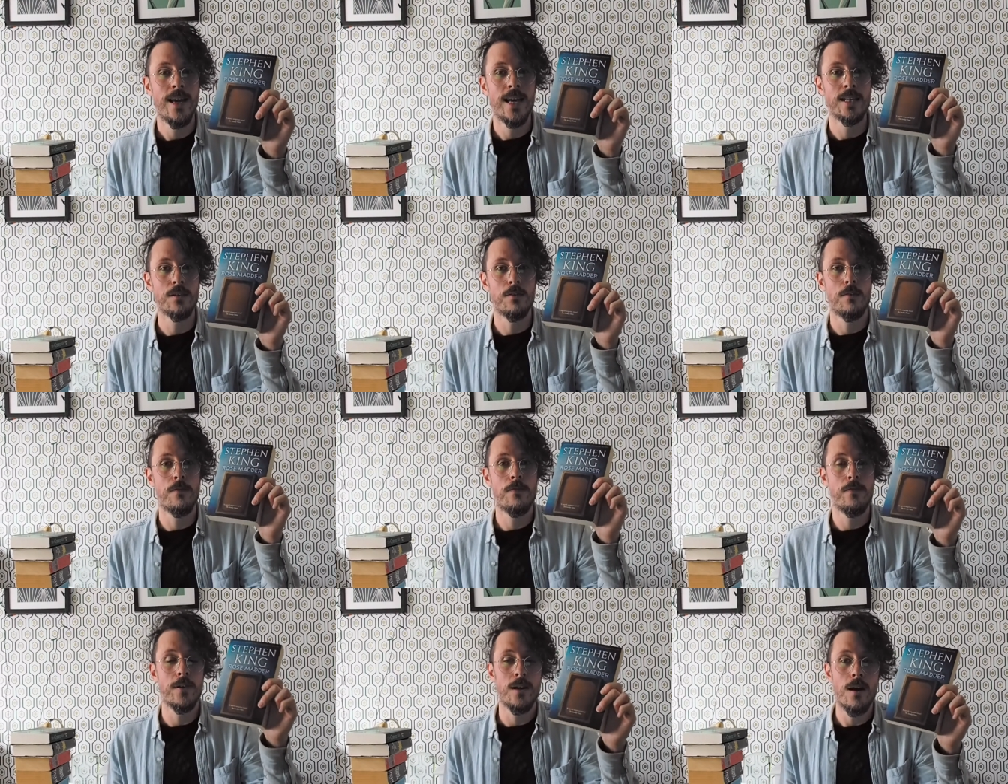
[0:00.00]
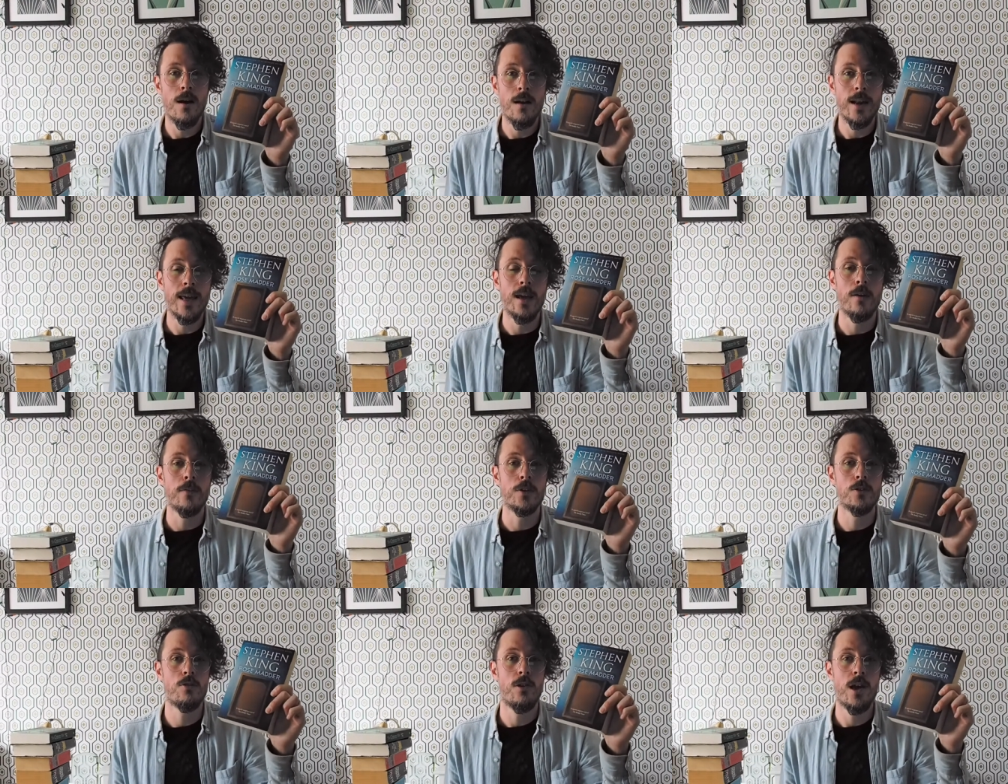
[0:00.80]
It's the finale of
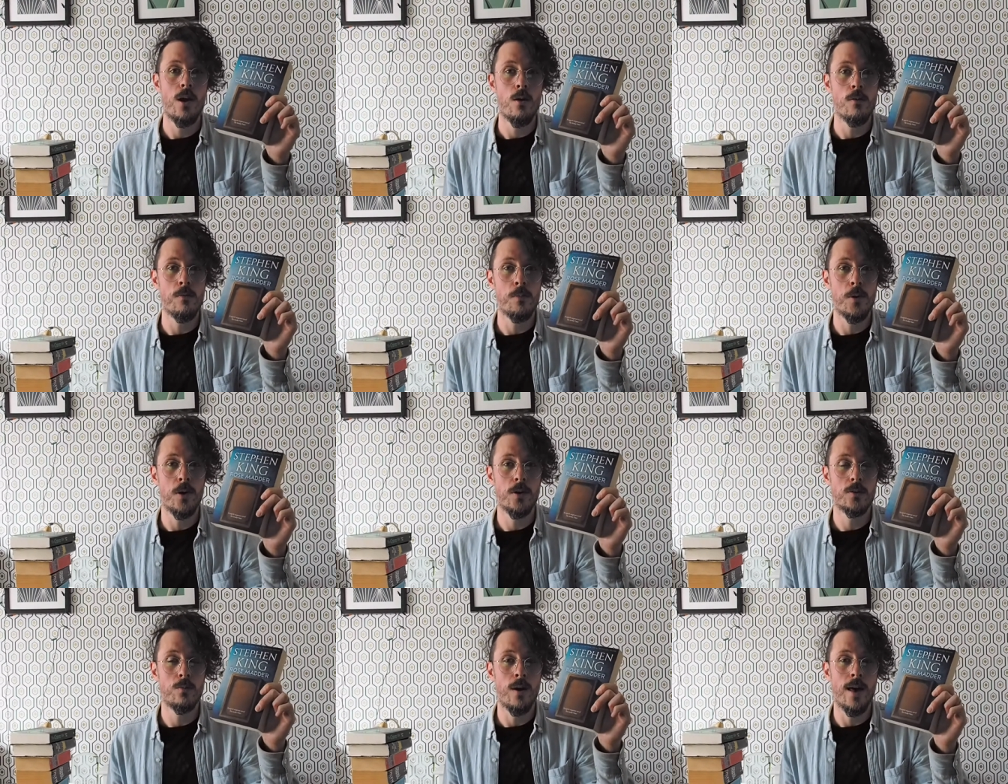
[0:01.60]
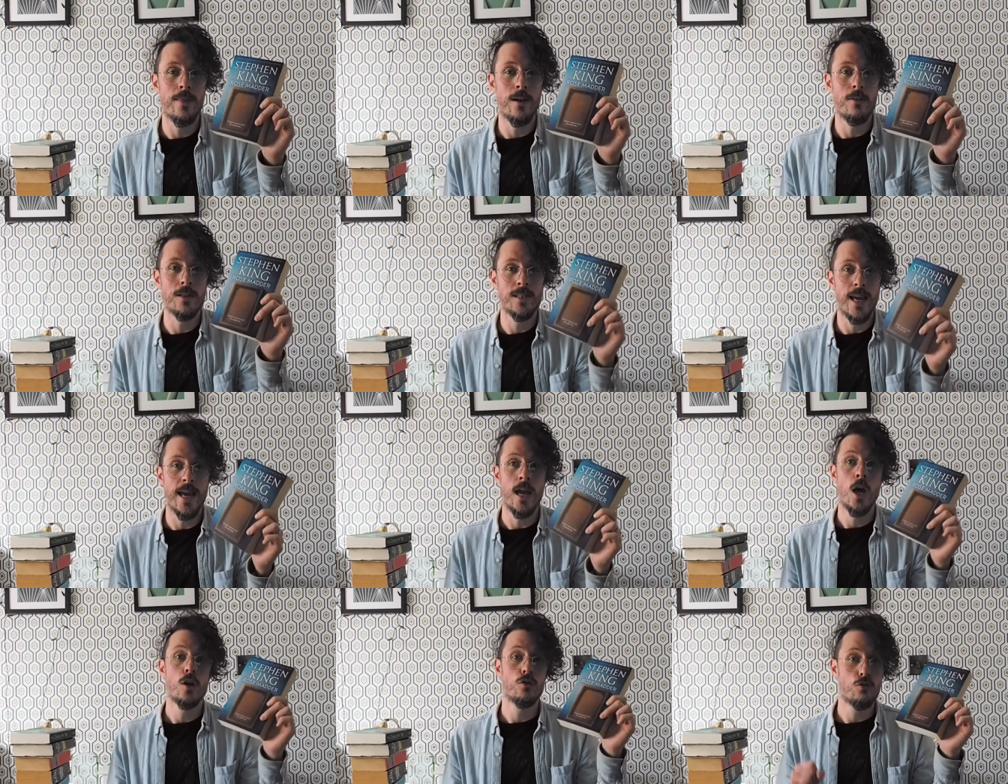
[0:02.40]
a trio of books where there is a
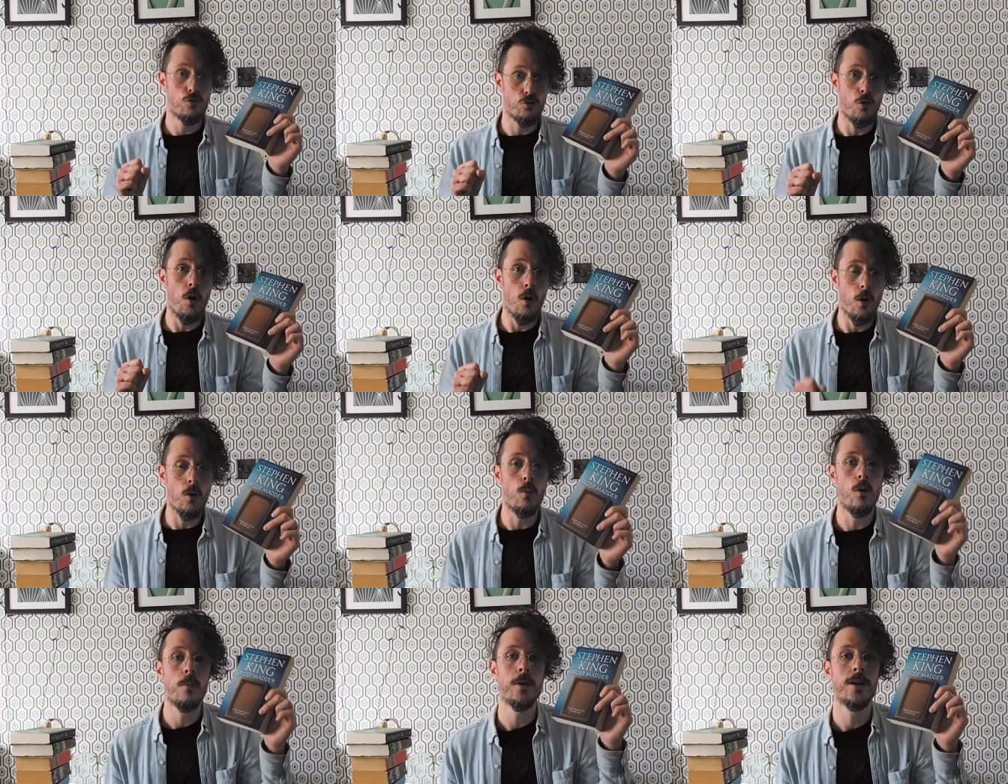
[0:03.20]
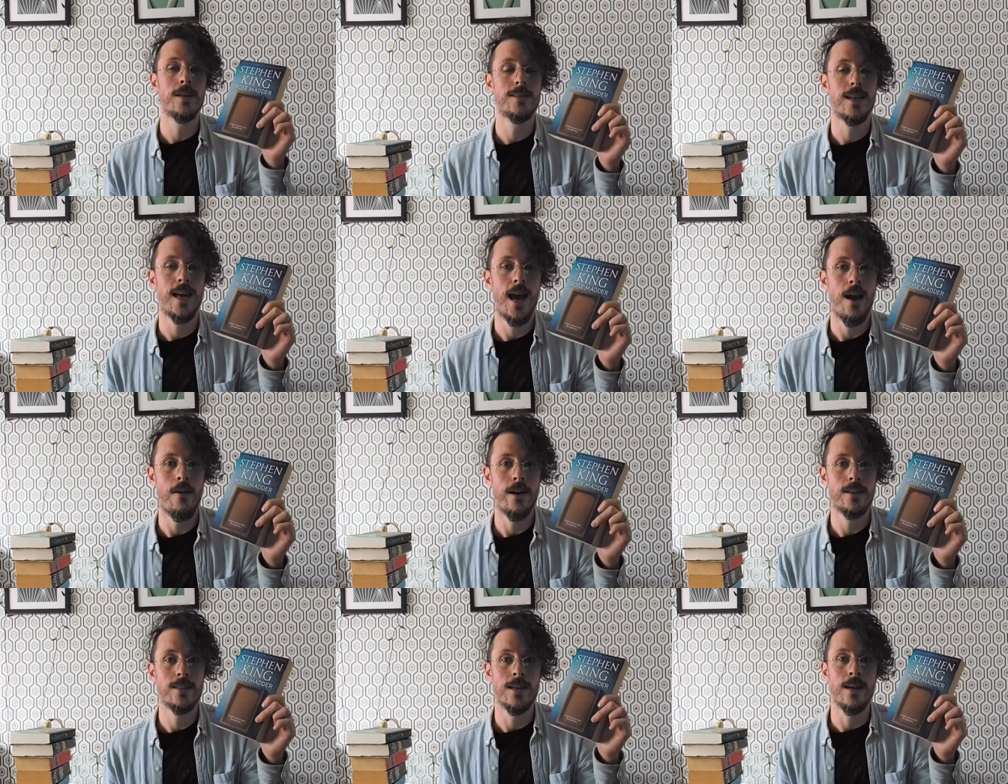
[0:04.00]
strong woman as a
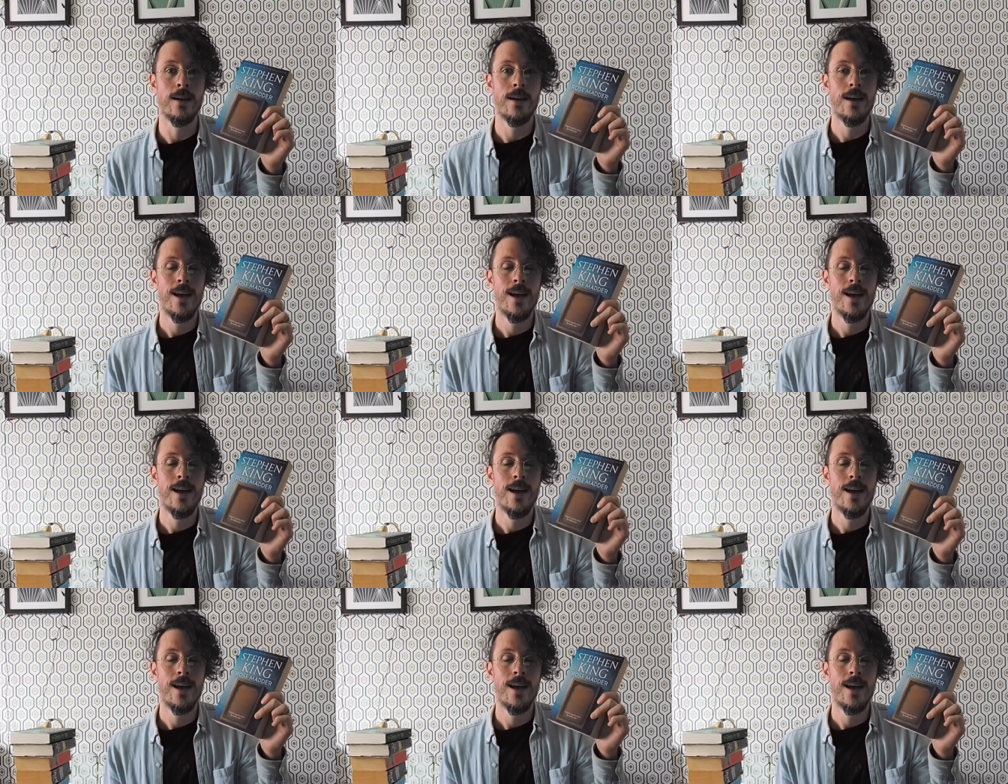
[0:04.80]
character,